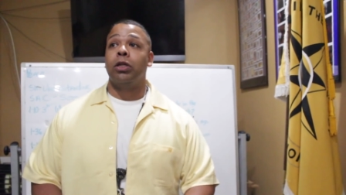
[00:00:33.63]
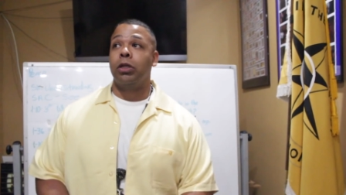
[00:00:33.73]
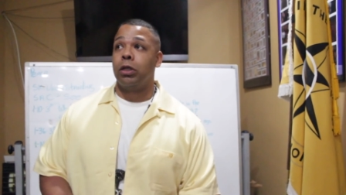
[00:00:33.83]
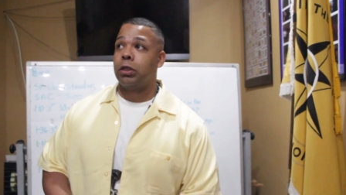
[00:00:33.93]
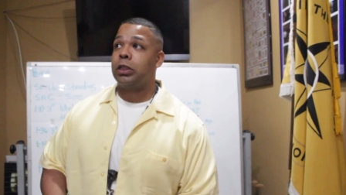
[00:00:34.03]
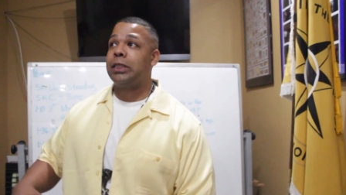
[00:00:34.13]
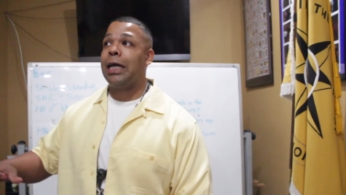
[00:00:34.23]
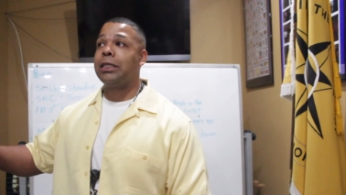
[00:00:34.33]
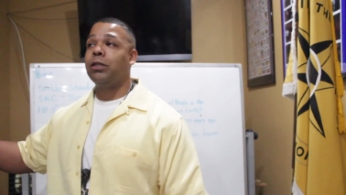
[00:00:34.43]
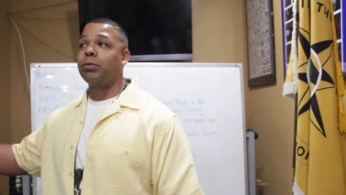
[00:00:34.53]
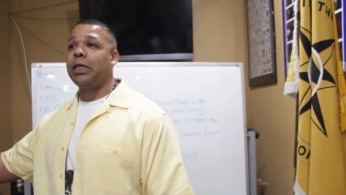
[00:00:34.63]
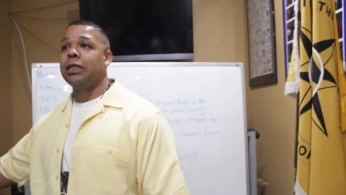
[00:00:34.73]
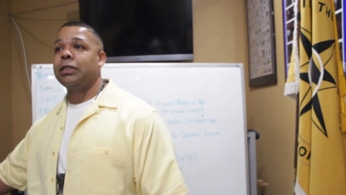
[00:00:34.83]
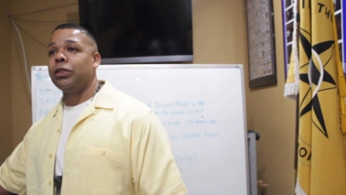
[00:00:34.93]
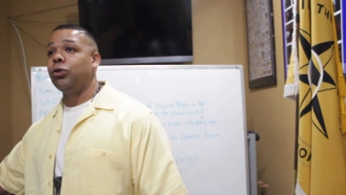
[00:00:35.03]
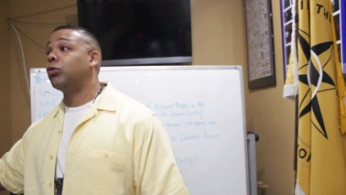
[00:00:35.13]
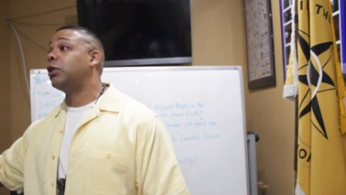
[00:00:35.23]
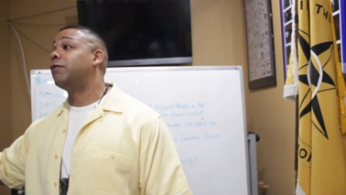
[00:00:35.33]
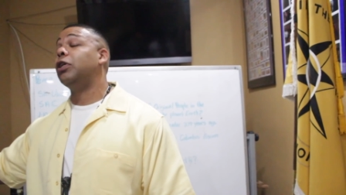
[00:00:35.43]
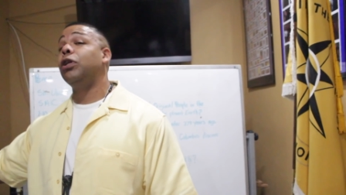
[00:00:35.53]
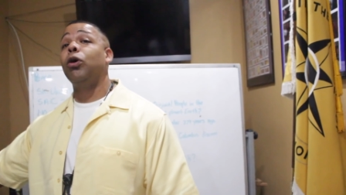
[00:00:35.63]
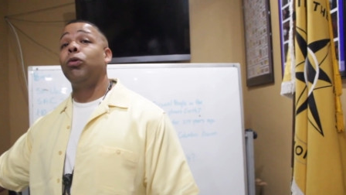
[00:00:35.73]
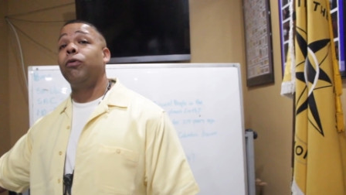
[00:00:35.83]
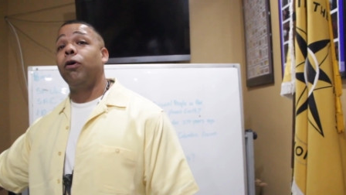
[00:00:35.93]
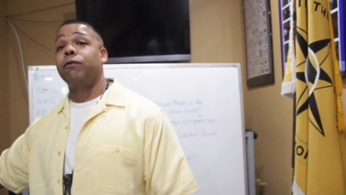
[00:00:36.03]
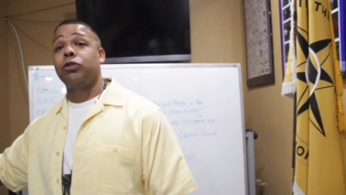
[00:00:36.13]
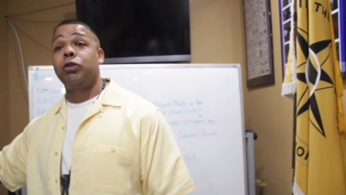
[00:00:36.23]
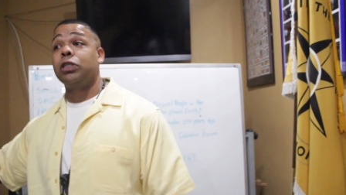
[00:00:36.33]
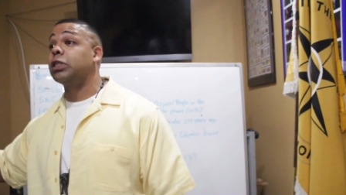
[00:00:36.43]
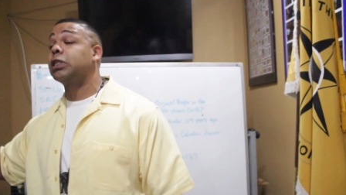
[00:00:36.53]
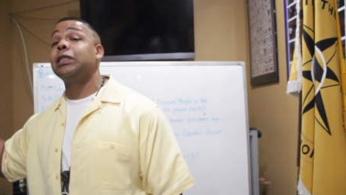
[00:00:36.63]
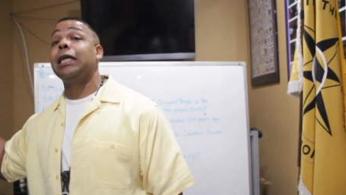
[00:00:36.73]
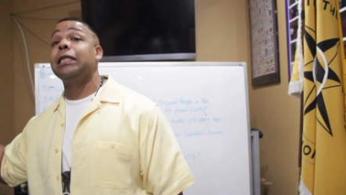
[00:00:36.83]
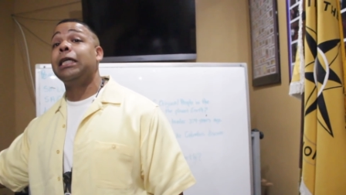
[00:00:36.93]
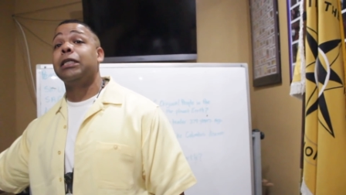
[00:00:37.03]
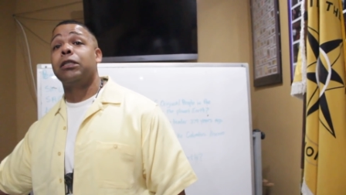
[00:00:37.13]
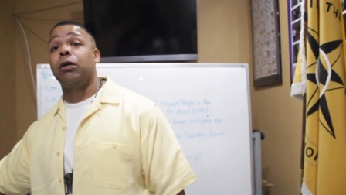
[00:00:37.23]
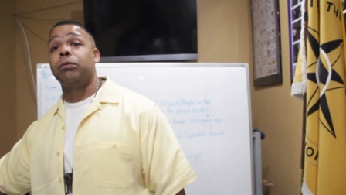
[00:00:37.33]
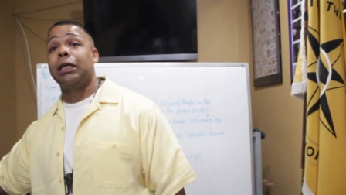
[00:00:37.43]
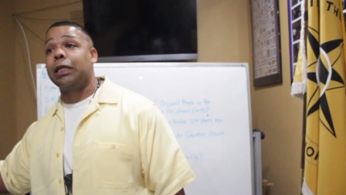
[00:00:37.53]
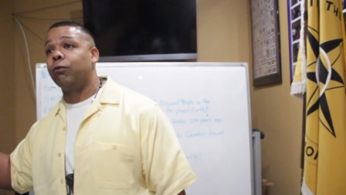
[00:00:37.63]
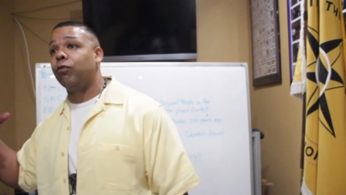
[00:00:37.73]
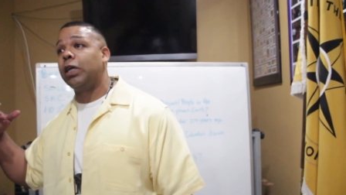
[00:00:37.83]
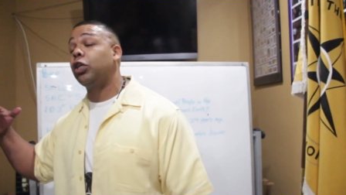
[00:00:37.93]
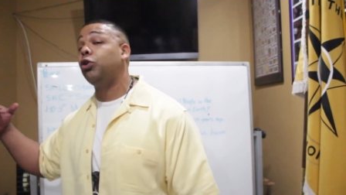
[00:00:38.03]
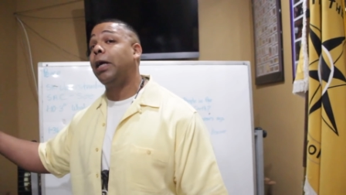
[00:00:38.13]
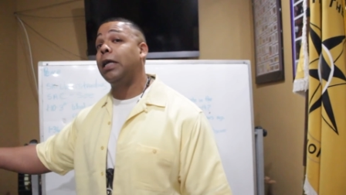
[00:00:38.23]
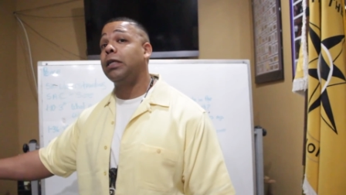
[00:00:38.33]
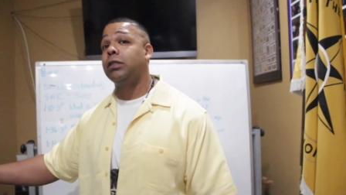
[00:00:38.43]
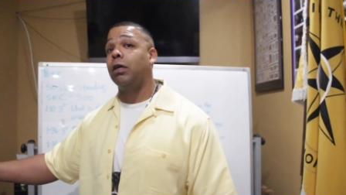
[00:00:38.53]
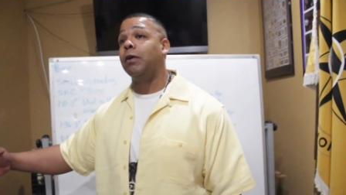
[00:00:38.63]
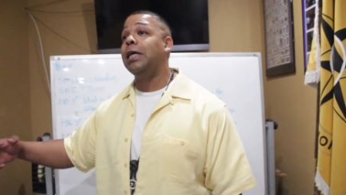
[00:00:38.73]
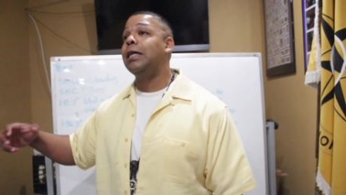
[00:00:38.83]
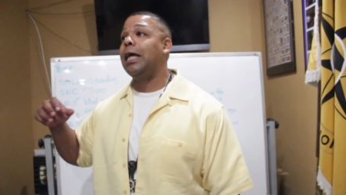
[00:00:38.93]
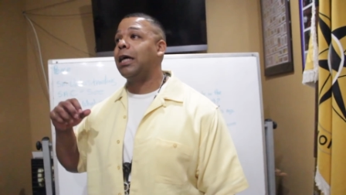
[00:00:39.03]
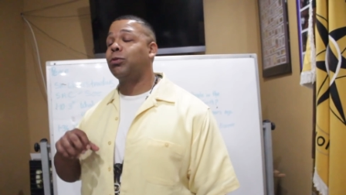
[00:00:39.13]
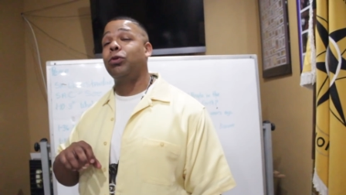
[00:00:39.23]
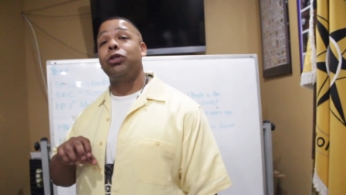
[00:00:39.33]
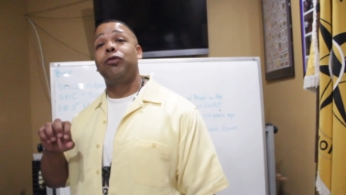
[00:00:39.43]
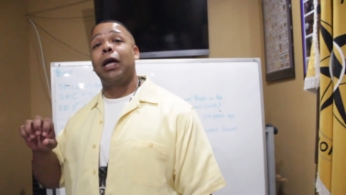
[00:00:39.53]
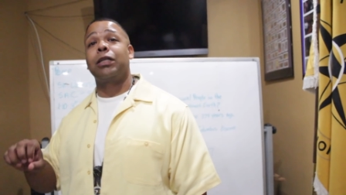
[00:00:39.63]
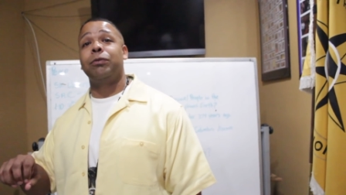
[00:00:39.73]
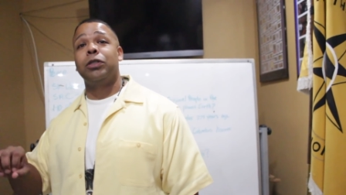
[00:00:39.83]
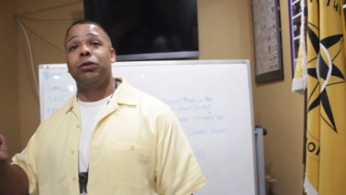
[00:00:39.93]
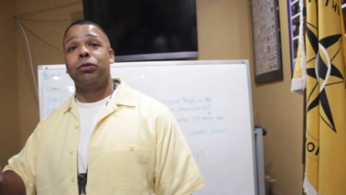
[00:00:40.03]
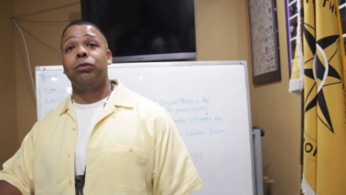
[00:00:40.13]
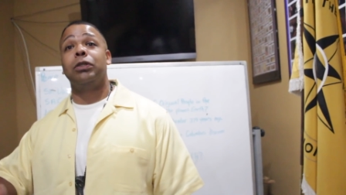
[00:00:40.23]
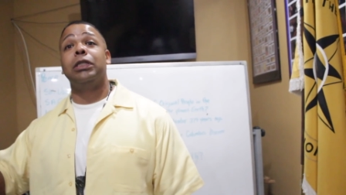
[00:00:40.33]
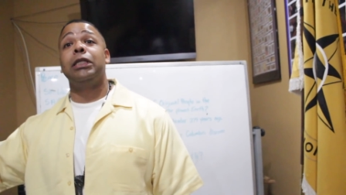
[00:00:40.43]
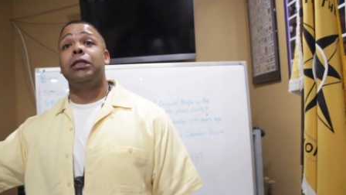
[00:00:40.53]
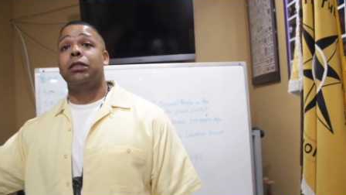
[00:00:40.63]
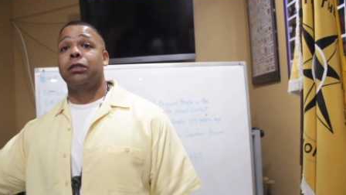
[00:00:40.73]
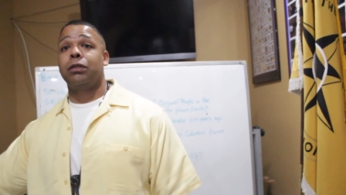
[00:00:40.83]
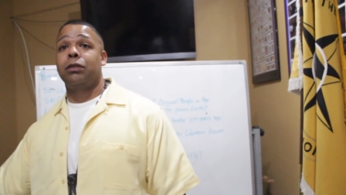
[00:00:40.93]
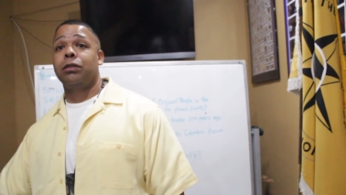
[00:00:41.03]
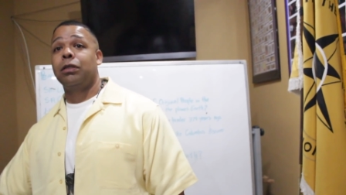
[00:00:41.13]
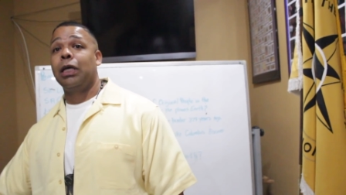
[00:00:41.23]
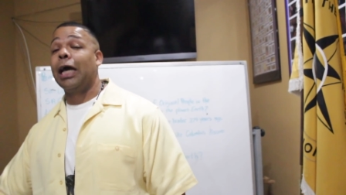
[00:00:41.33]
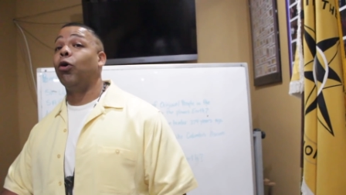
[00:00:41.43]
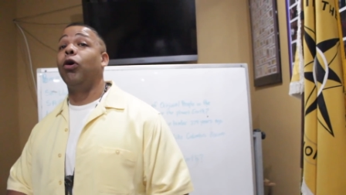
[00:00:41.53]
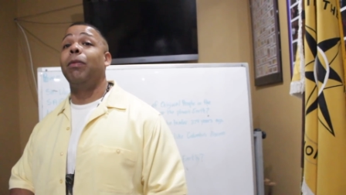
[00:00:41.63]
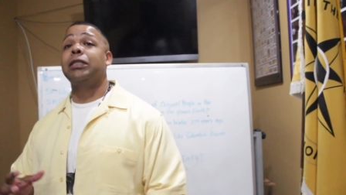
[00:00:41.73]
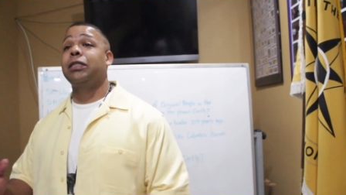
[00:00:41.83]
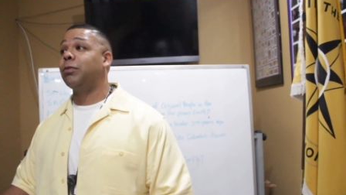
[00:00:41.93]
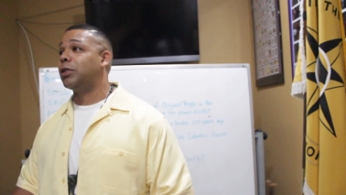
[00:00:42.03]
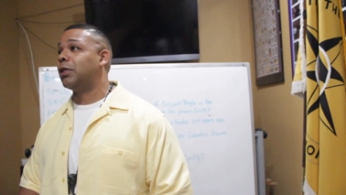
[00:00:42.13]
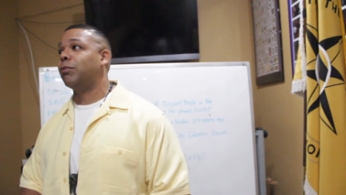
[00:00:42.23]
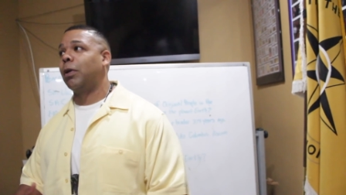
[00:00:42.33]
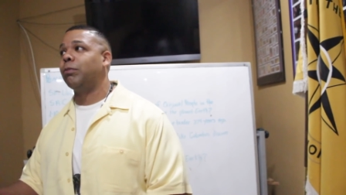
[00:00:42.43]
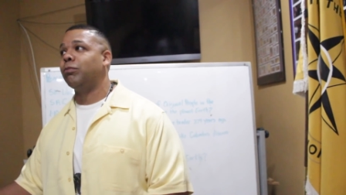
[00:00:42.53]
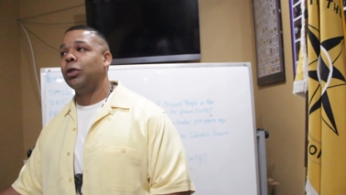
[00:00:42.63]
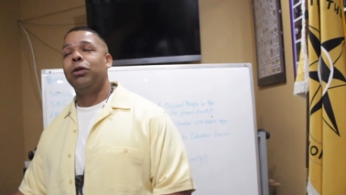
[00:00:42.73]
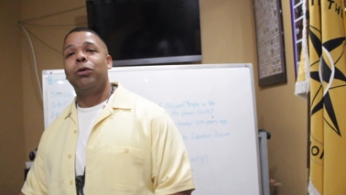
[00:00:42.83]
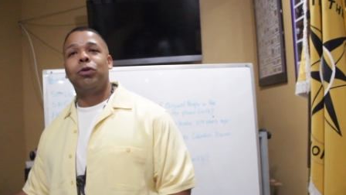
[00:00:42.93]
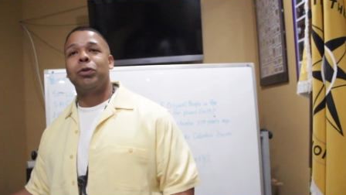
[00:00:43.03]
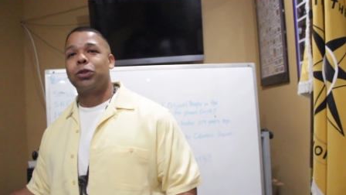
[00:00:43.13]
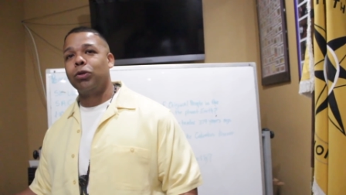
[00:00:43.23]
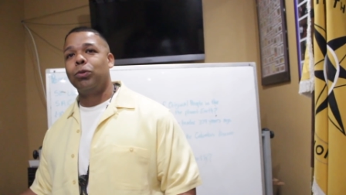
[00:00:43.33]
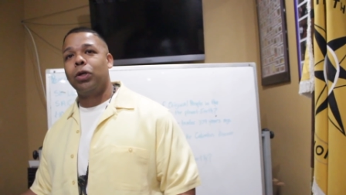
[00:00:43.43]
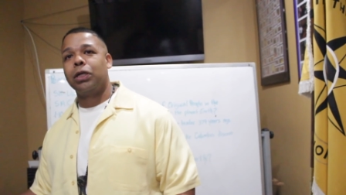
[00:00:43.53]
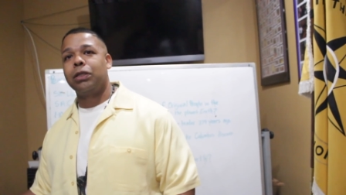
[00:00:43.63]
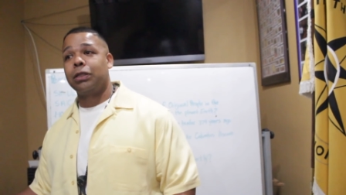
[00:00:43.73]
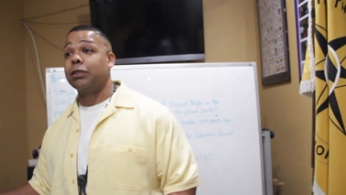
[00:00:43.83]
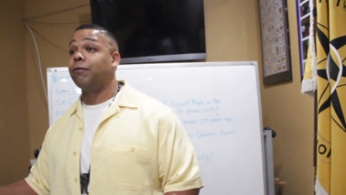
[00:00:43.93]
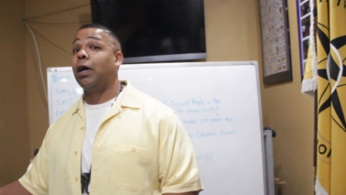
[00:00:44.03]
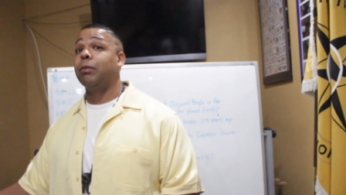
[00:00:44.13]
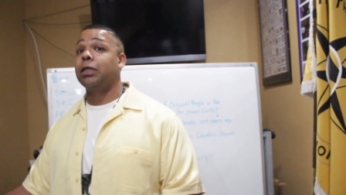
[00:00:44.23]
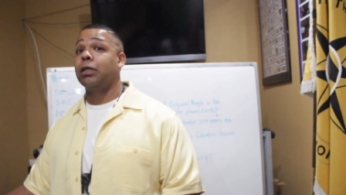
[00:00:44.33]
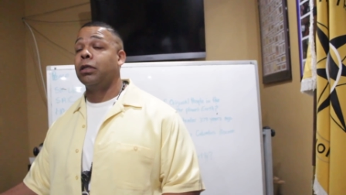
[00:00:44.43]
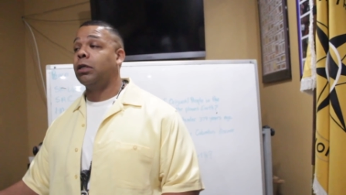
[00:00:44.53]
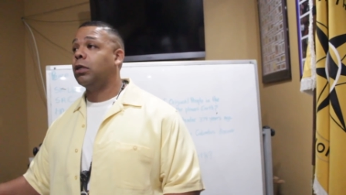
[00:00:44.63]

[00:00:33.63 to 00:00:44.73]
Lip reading: The snatching up kids that you don't even know off the street just because they needed something. That real humanity stuff. That's what attracted me to the teachings. Out of all my siblings, I'm pretty much the only one that's 5'7".